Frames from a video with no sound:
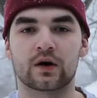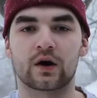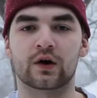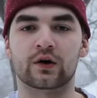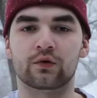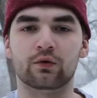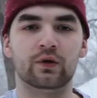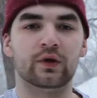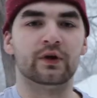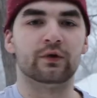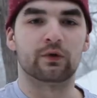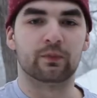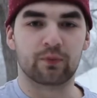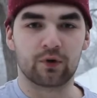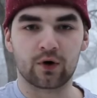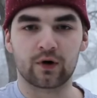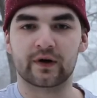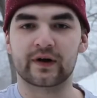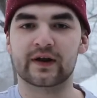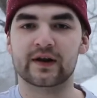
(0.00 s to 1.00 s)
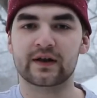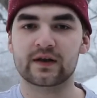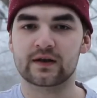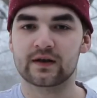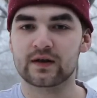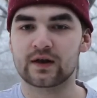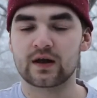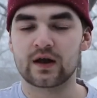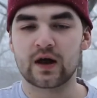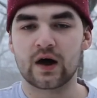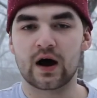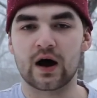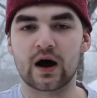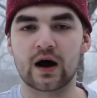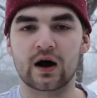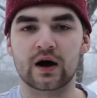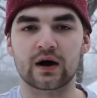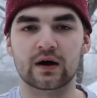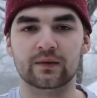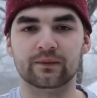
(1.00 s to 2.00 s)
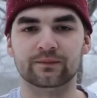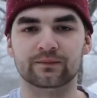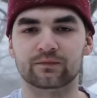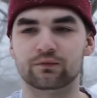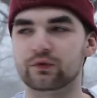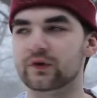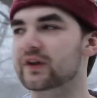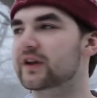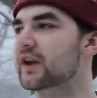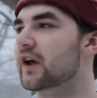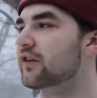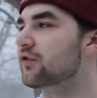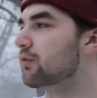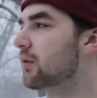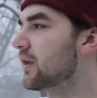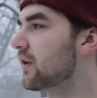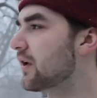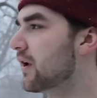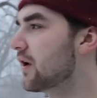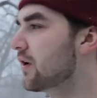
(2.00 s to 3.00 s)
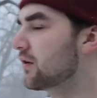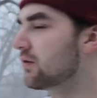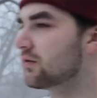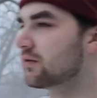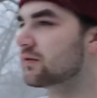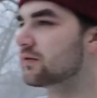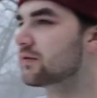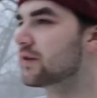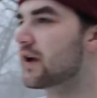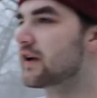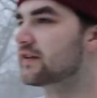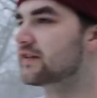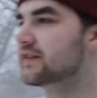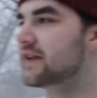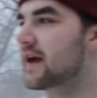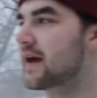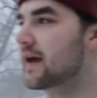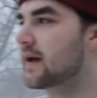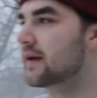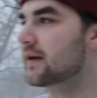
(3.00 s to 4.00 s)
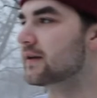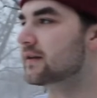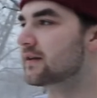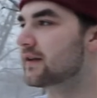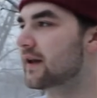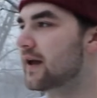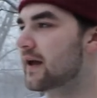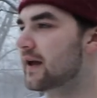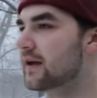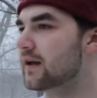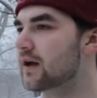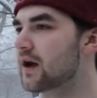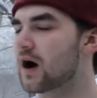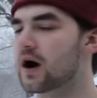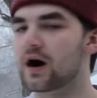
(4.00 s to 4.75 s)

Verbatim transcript: Carter Woolley reporting. Um, really nice weather out, nice day today.